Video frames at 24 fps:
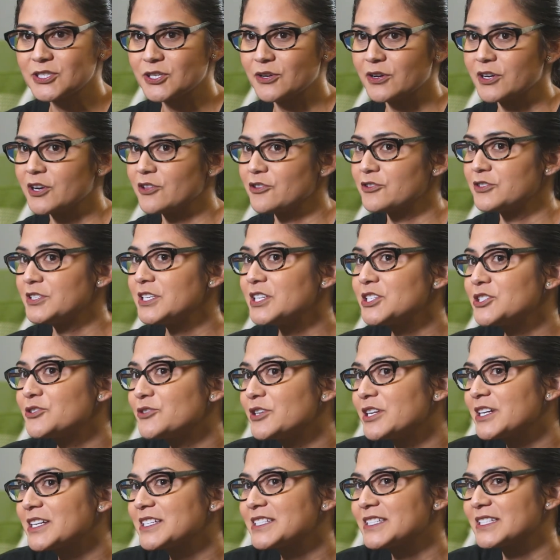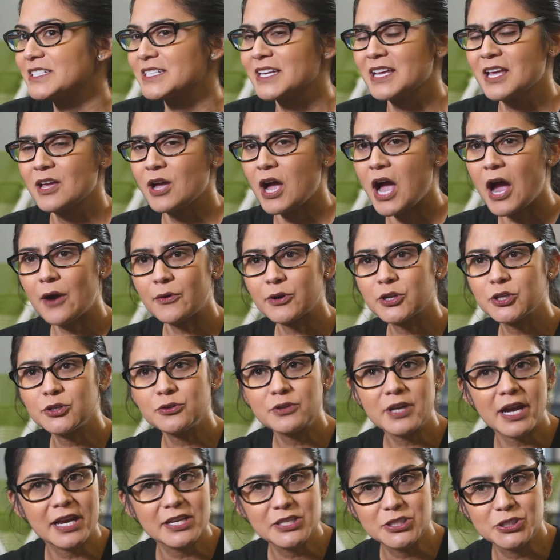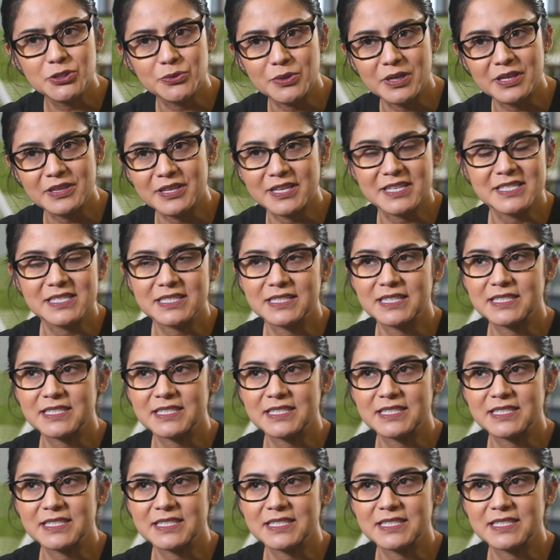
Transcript: at other districts, and how are you guys doing this?